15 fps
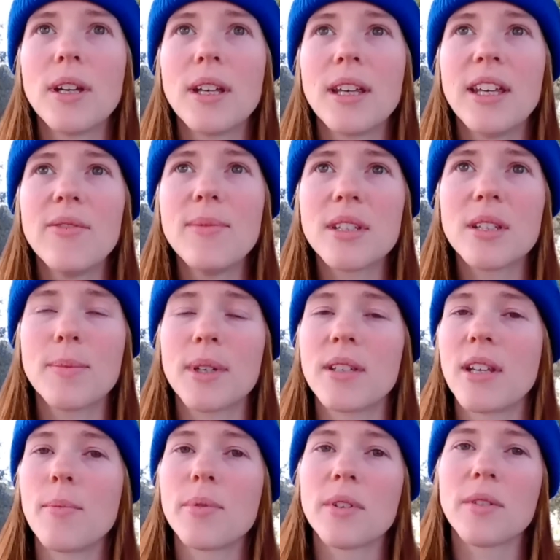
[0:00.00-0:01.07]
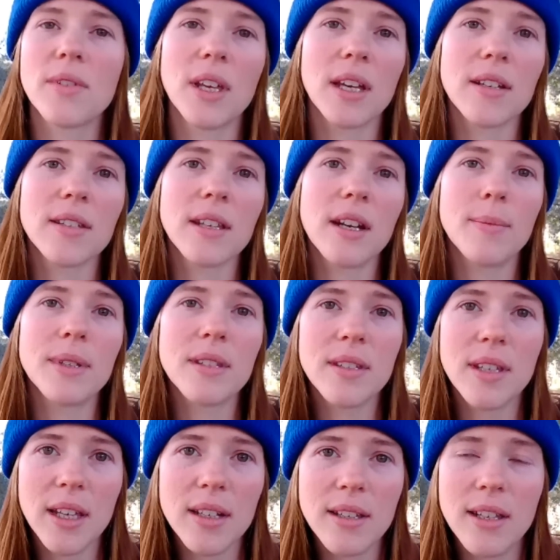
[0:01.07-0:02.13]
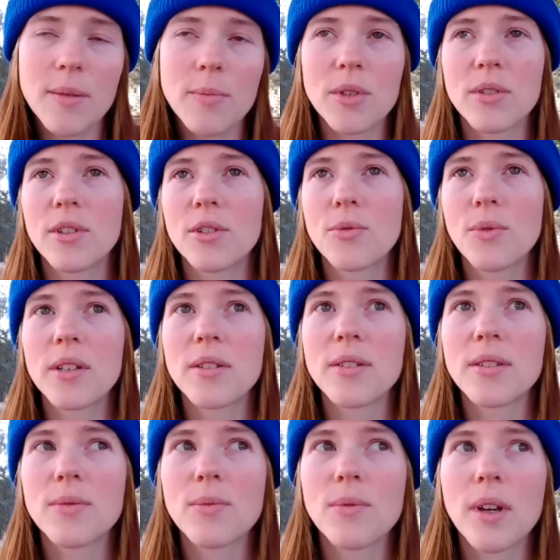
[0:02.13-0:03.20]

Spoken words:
give me some examples of things that had been said to them or situations